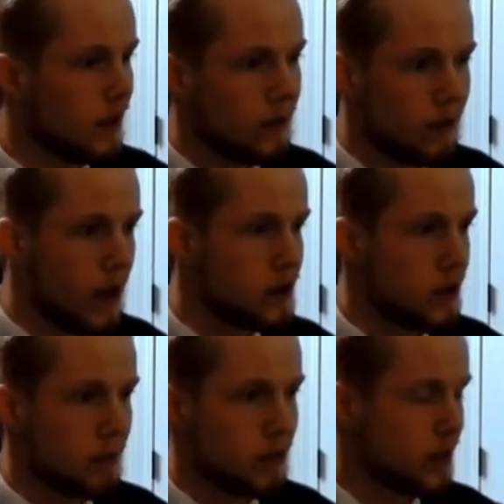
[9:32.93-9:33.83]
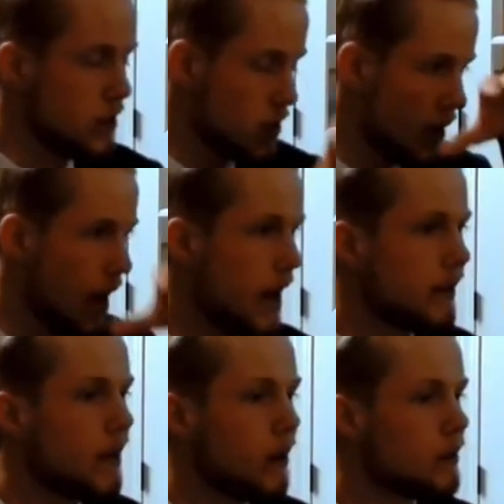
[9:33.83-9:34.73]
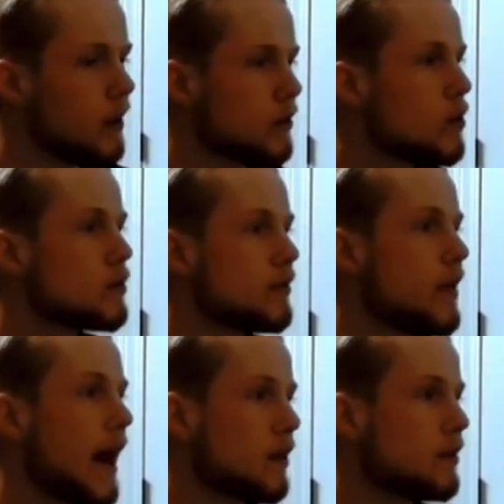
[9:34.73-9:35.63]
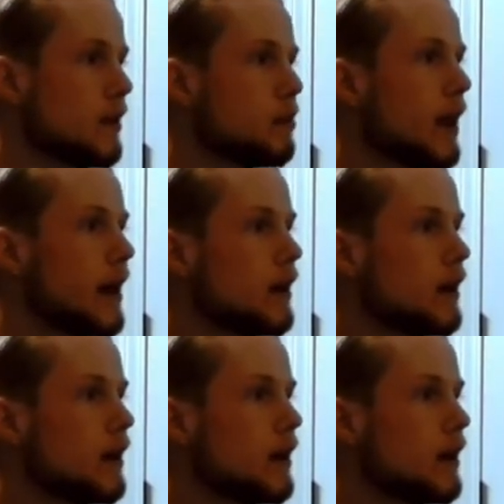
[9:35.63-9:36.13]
Variation of position, height, all sorts of factors at play.